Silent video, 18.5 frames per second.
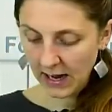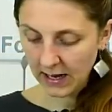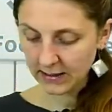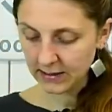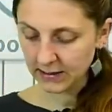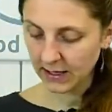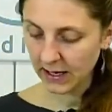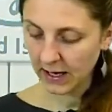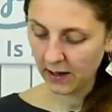
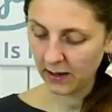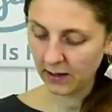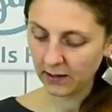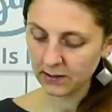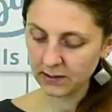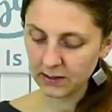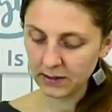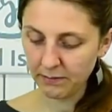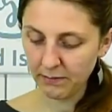
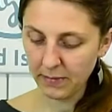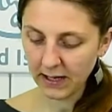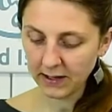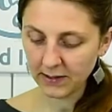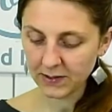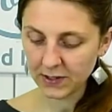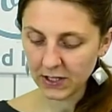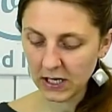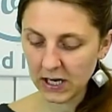handheld
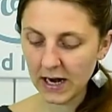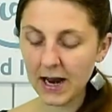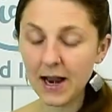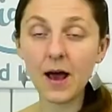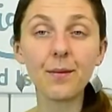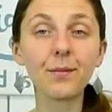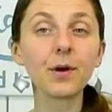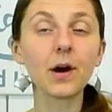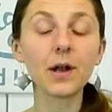mixer, and
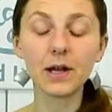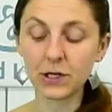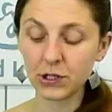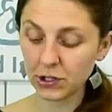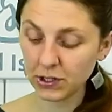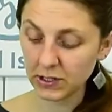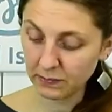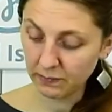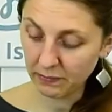I'm gonna
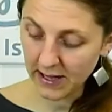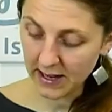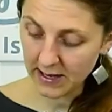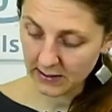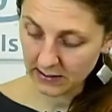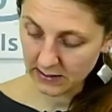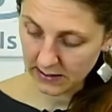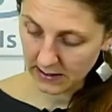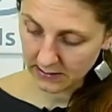just
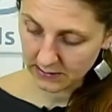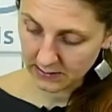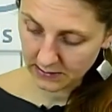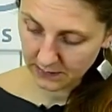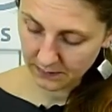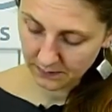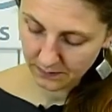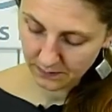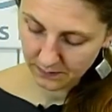blend it.